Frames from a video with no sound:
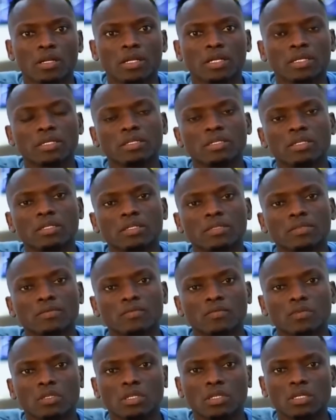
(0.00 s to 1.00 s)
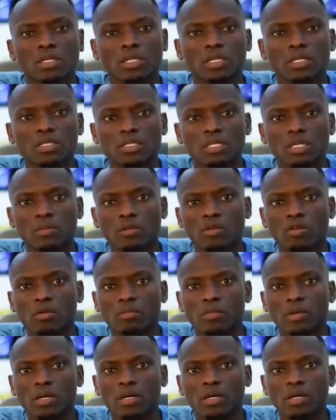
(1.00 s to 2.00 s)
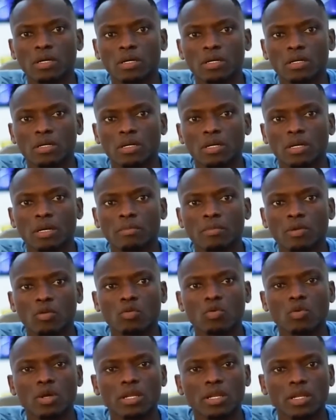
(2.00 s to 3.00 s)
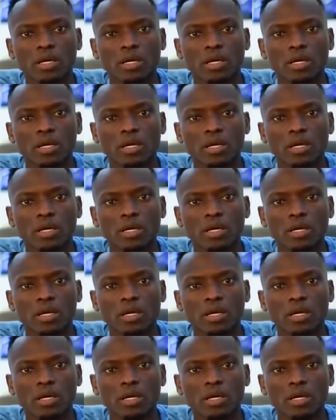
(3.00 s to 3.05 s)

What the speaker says: lakini kingine niseme kwamba amekuwa